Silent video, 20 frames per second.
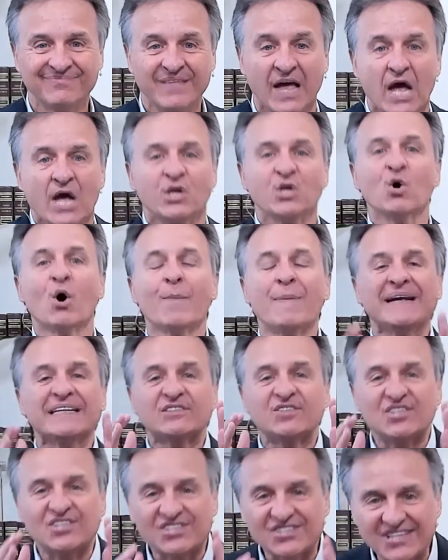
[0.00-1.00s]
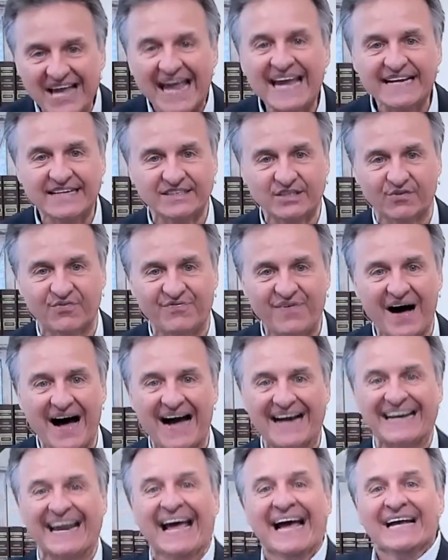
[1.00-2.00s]
You have been
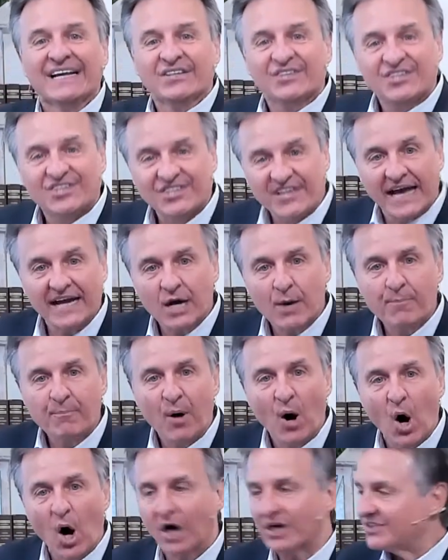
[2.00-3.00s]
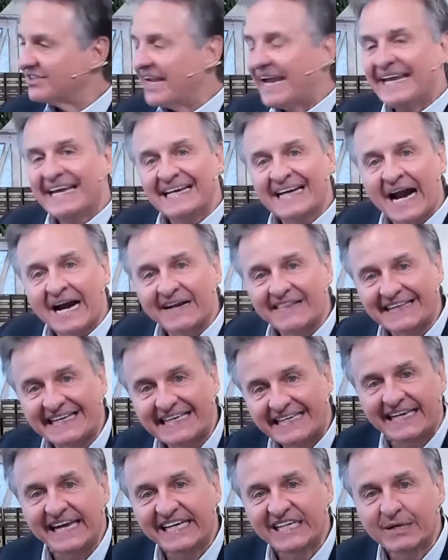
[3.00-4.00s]
sanctified, set apart, taken out of the
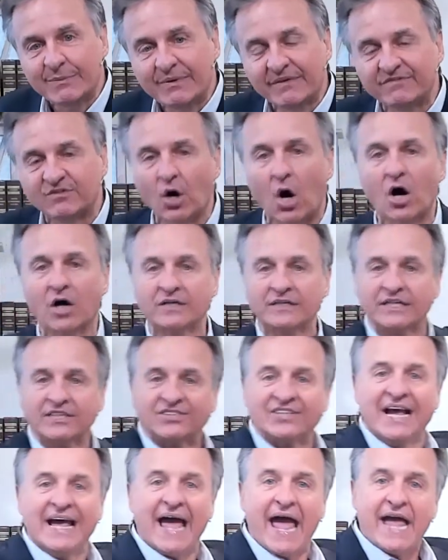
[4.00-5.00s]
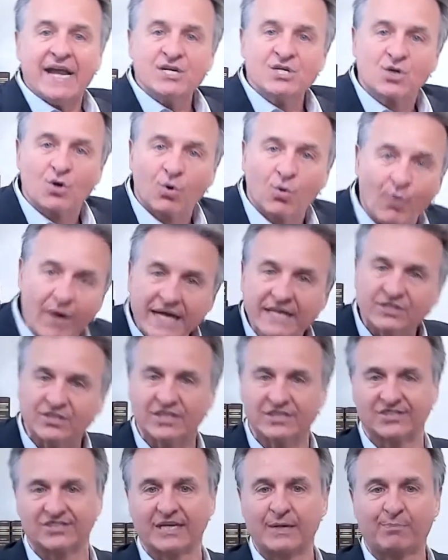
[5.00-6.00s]
kingdom of darkness, and
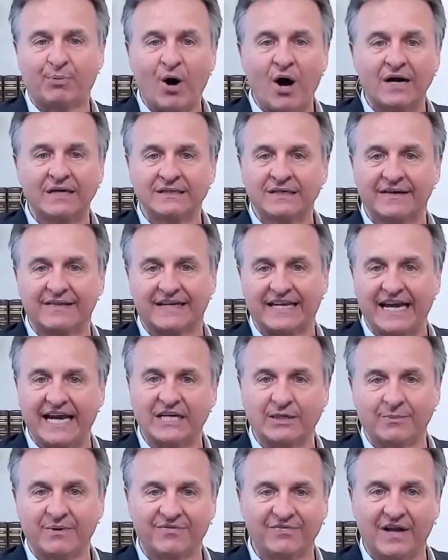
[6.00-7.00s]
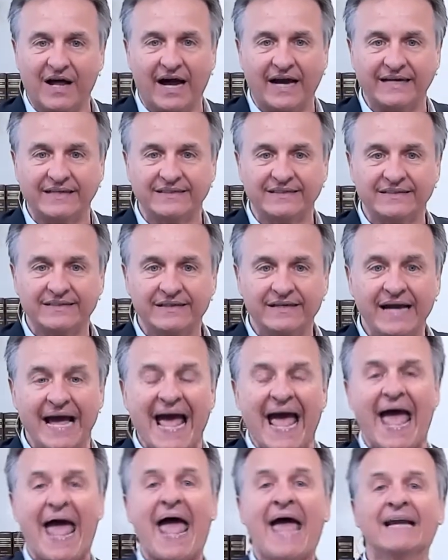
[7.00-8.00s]
graciously brought into the kingdom of light.
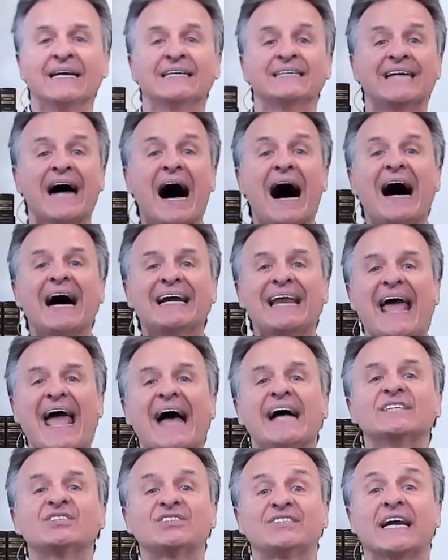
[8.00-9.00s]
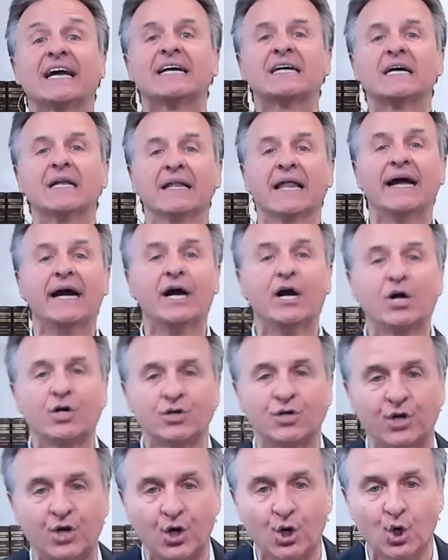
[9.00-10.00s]
And God has declared
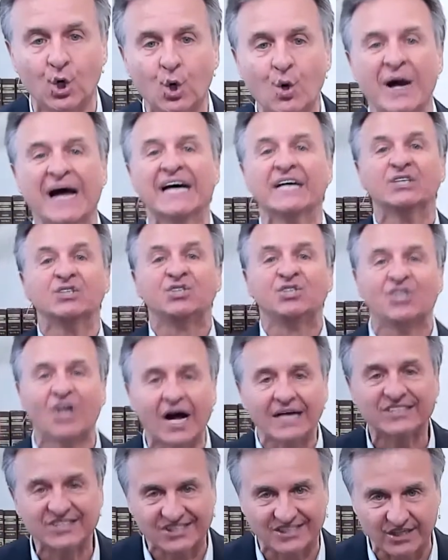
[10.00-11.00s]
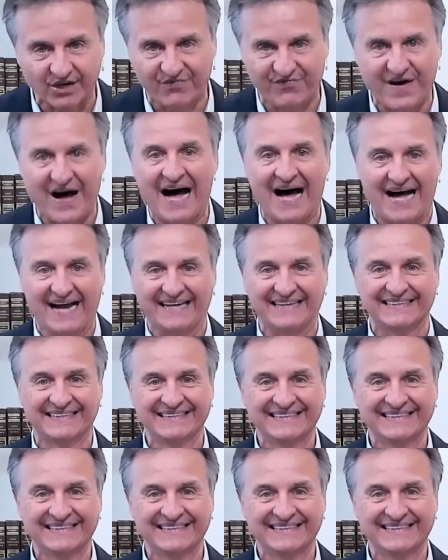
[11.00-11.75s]
you justified,